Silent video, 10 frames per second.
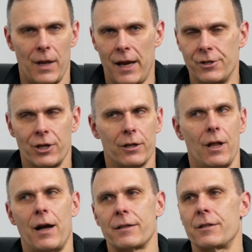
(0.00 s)
aging
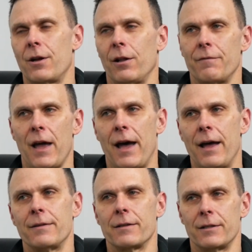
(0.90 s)
clocks and all of
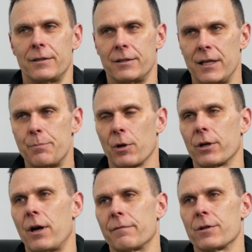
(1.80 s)
that? That's a deeper
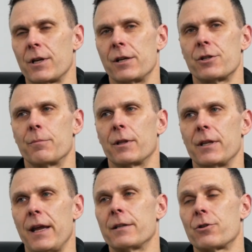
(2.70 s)
conversation. But
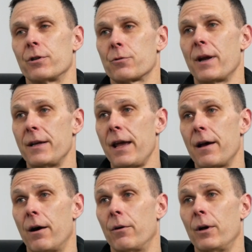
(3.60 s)
the answer is right
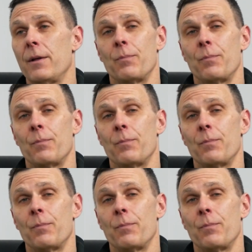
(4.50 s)
now,